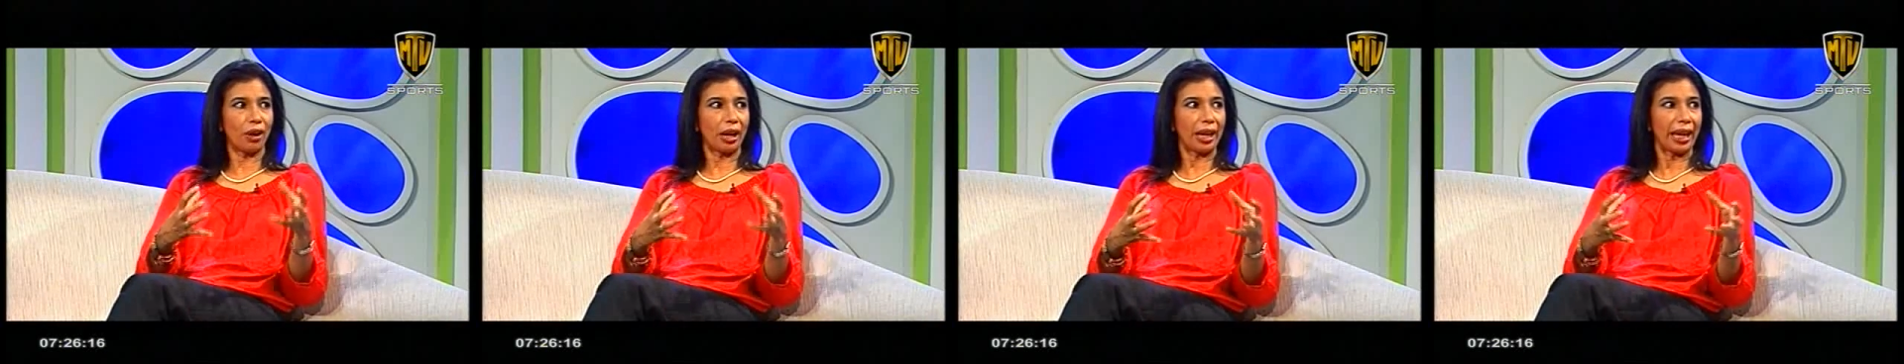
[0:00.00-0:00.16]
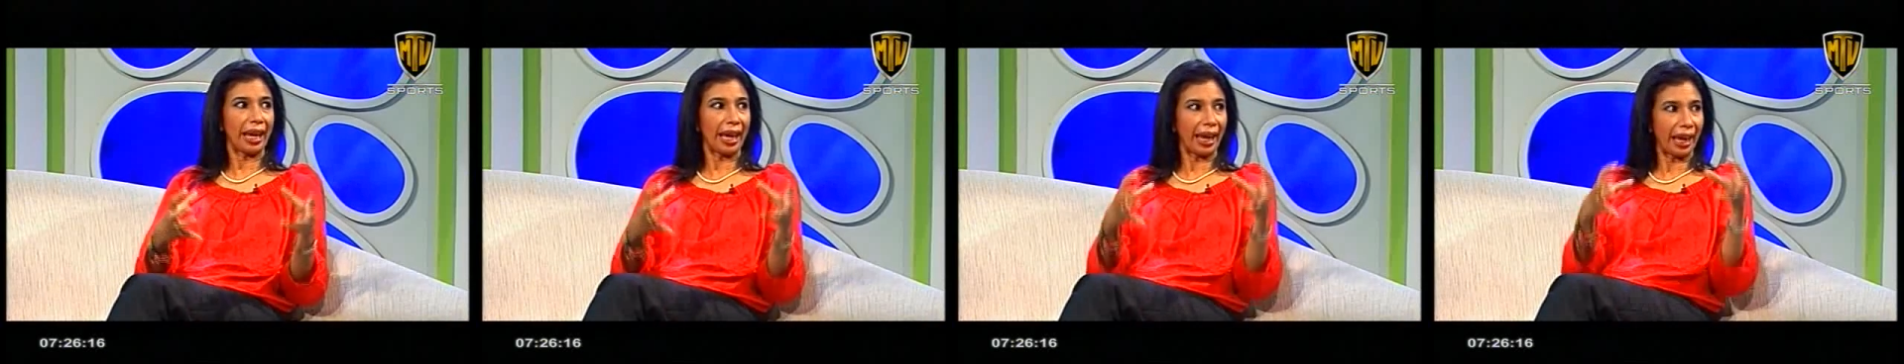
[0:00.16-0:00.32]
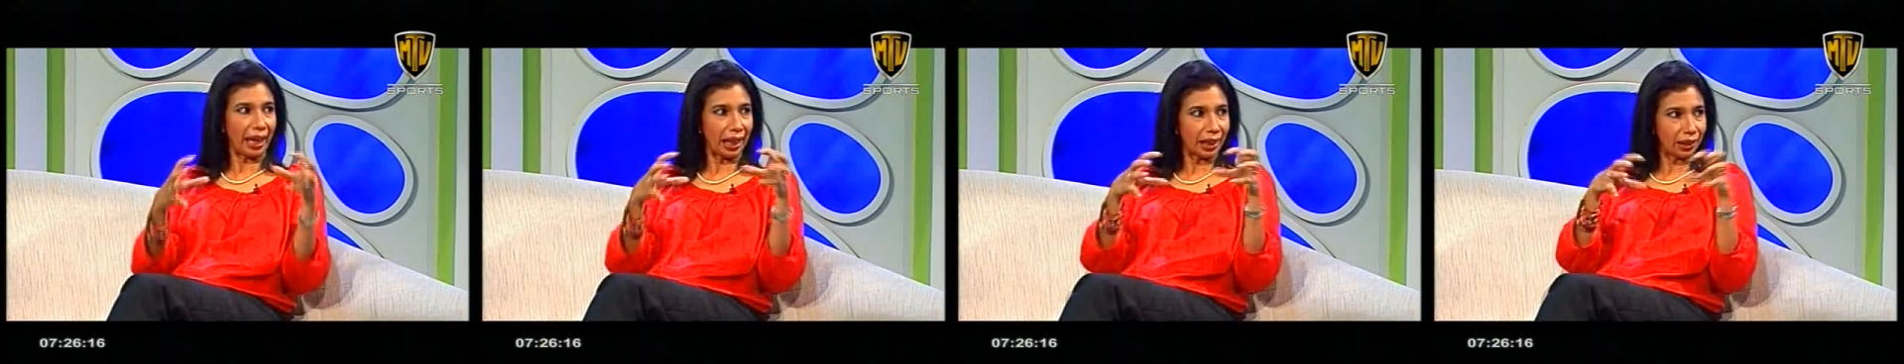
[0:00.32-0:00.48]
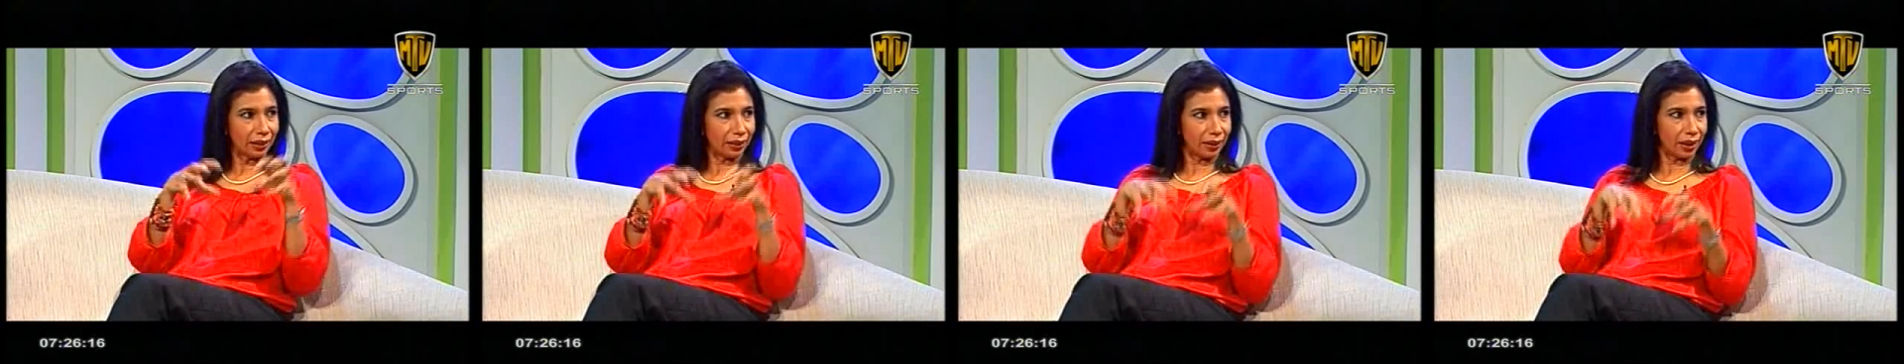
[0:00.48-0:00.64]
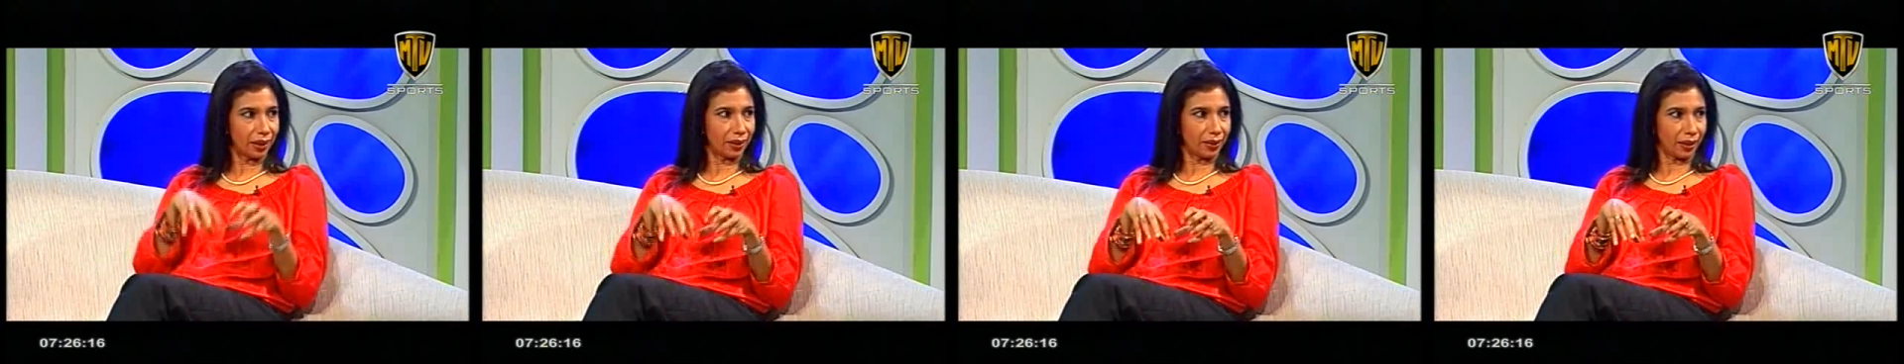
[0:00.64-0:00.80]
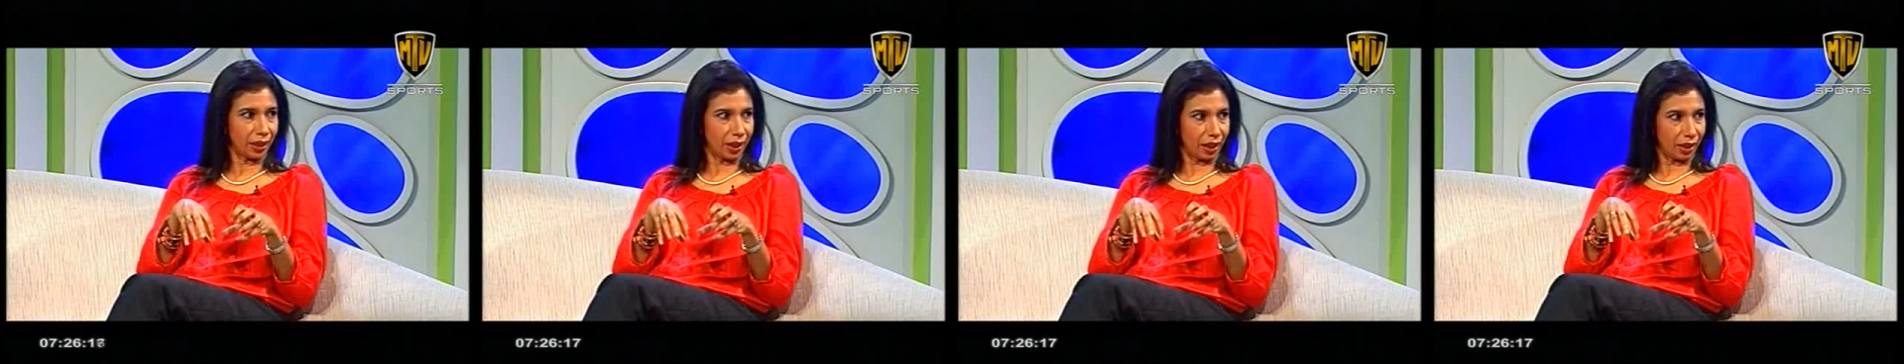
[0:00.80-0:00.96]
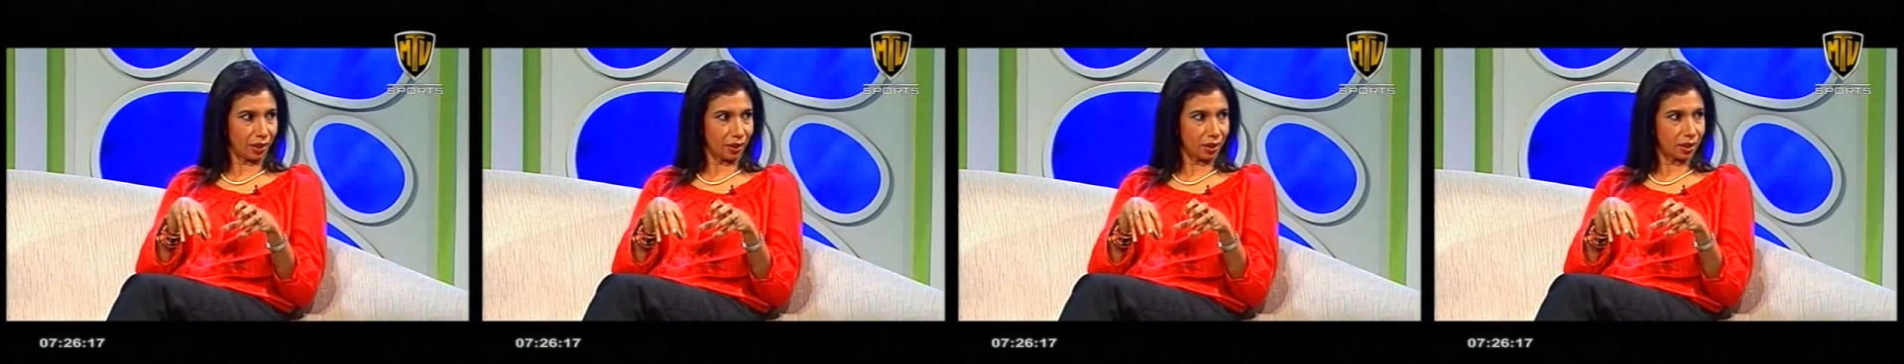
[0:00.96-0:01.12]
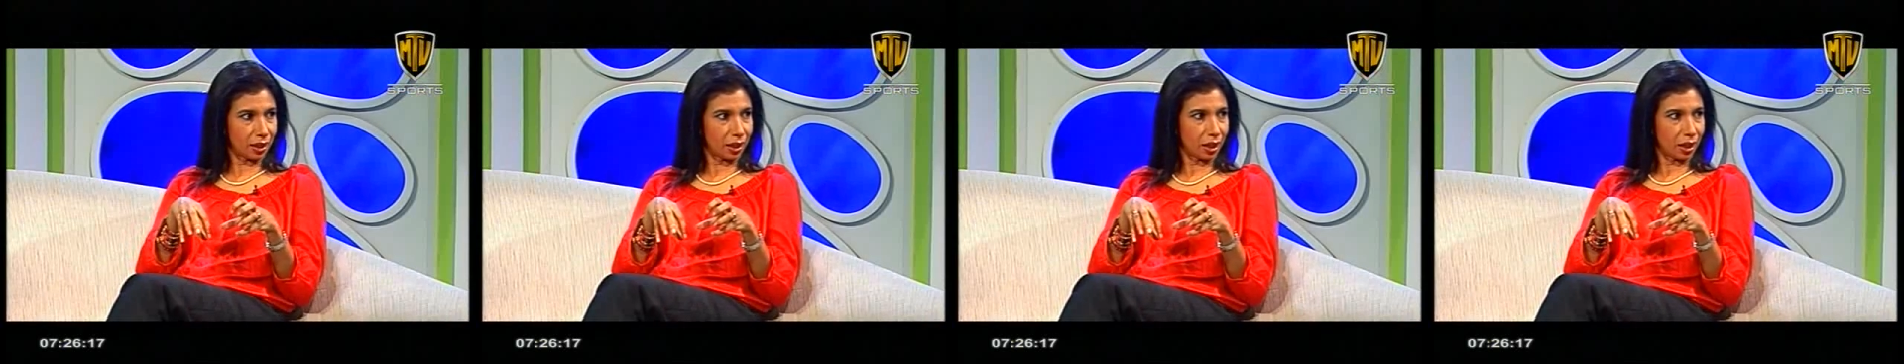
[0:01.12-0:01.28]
healthy things